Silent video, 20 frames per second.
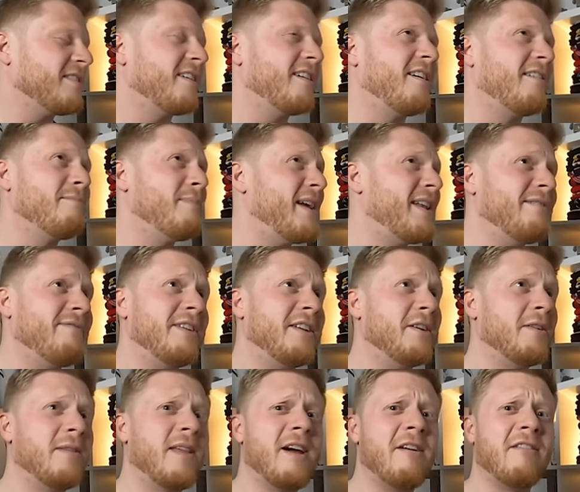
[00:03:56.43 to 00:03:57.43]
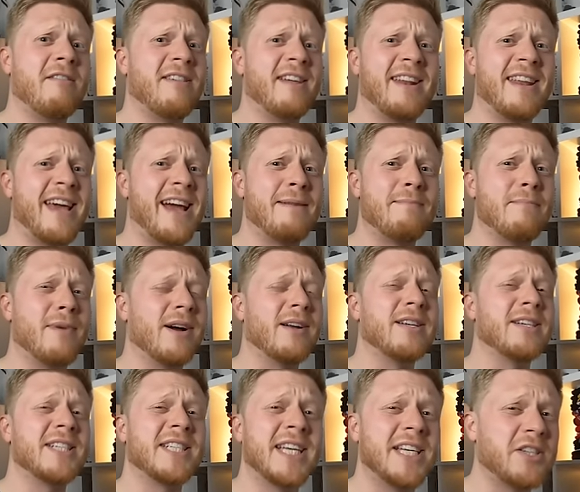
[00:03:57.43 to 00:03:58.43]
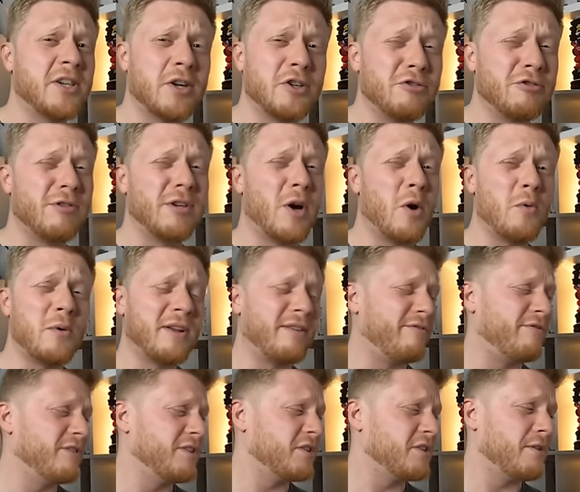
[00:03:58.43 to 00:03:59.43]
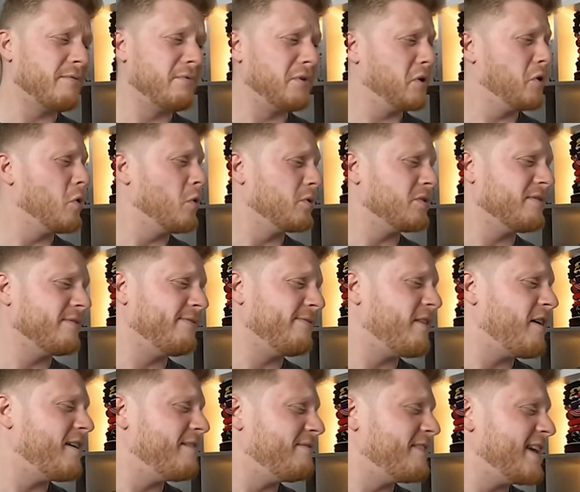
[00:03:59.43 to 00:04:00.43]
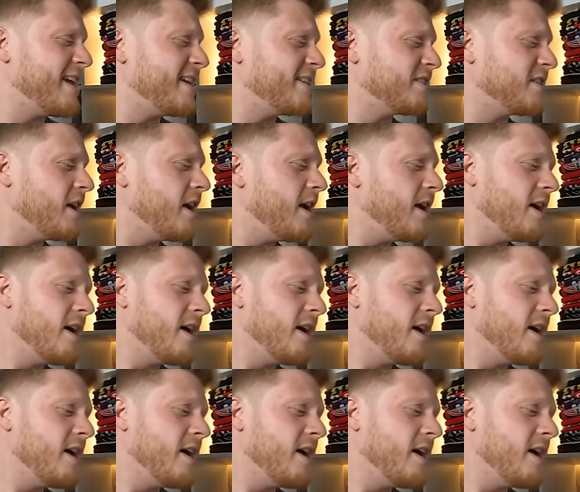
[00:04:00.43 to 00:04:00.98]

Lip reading: And I've made a video there. I think they had minus 600 goal difference over the course of 5 years